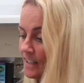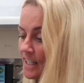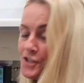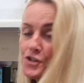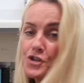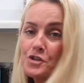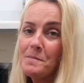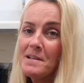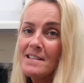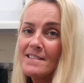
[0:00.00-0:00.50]

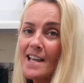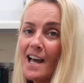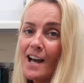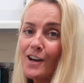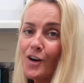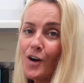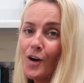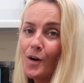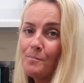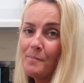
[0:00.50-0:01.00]
It just means that
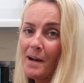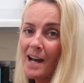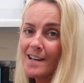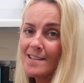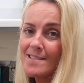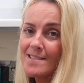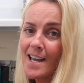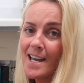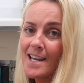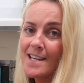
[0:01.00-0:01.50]
I can't pack
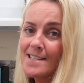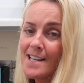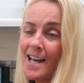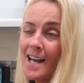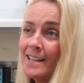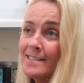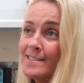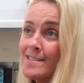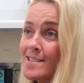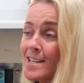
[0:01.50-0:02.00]
it tight,
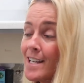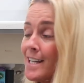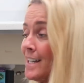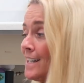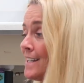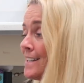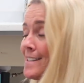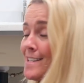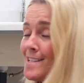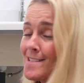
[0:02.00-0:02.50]
and
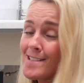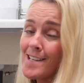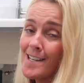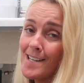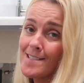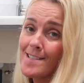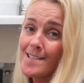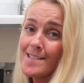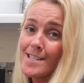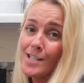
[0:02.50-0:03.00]
this
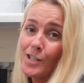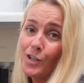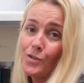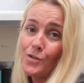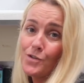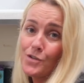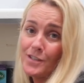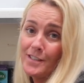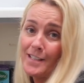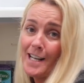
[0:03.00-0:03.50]
is a
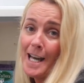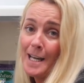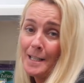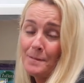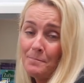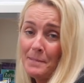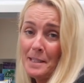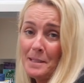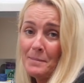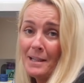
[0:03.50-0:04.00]
decluttering
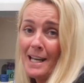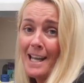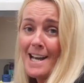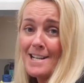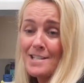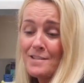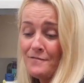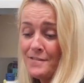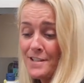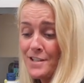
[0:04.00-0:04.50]
and
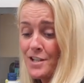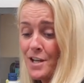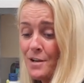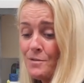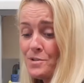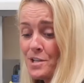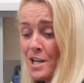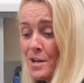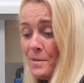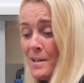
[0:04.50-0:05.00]
minimalising
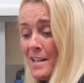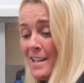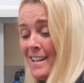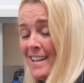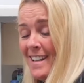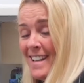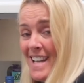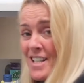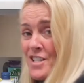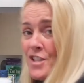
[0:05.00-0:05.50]
video, so
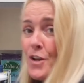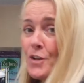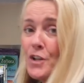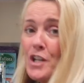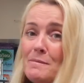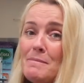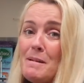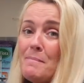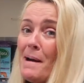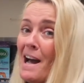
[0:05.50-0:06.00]
it's not
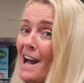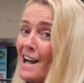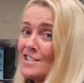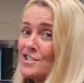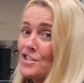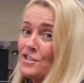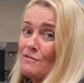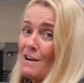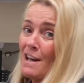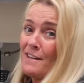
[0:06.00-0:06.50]
going to be
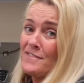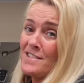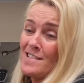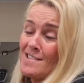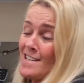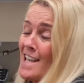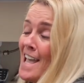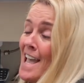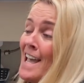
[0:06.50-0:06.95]
packed to the rafters